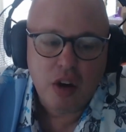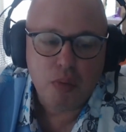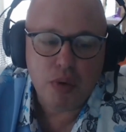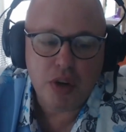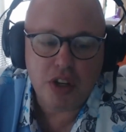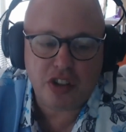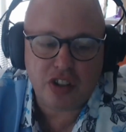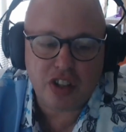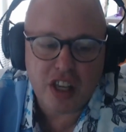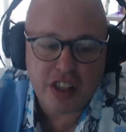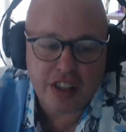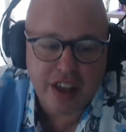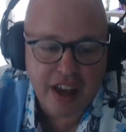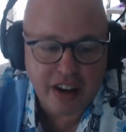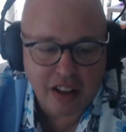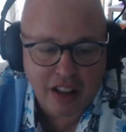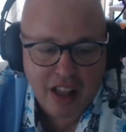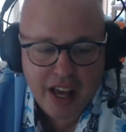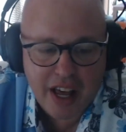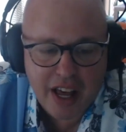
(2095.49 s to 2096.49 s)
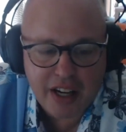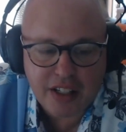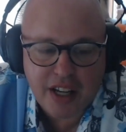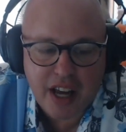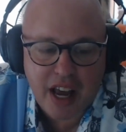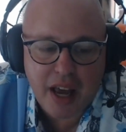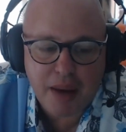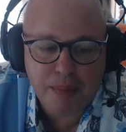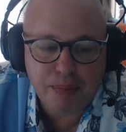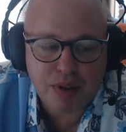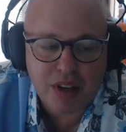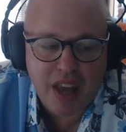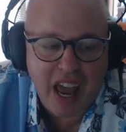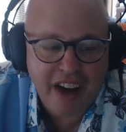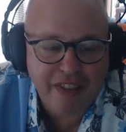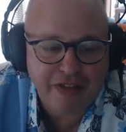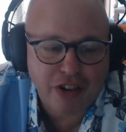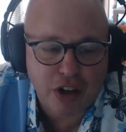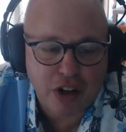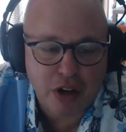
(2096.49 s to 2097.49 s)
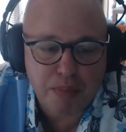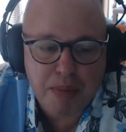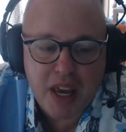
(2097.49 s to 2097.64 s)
We see that a lot of times after a